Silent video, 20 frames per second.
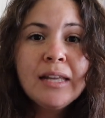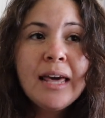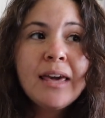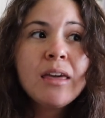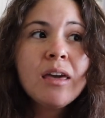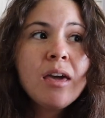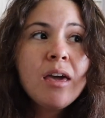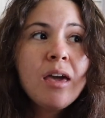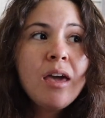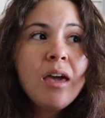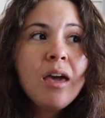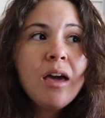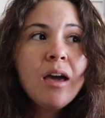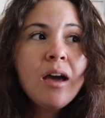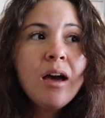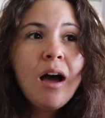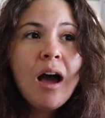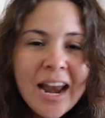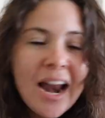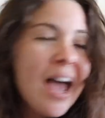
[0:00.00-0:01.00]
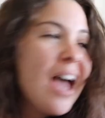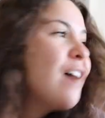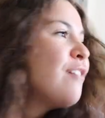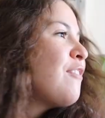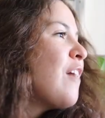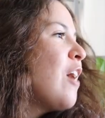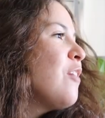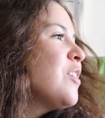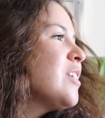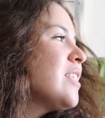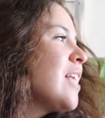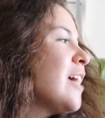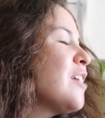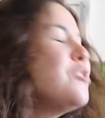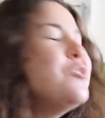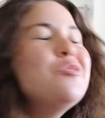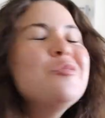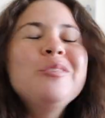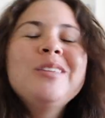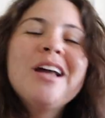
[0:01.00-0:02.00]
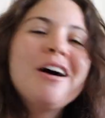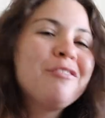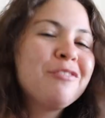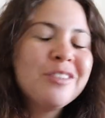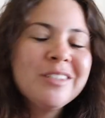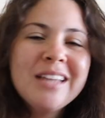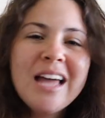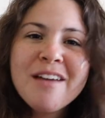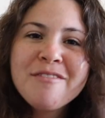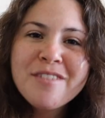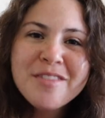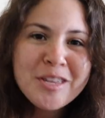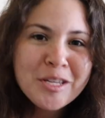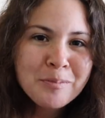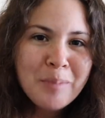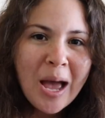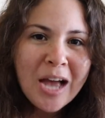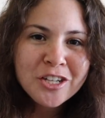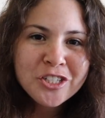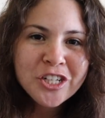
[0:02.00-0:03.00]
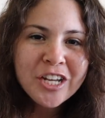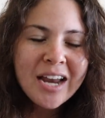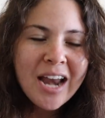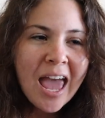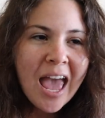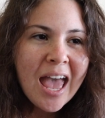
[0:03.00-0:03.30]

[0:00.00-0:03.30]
Like, and I have found this like new love for life and this passion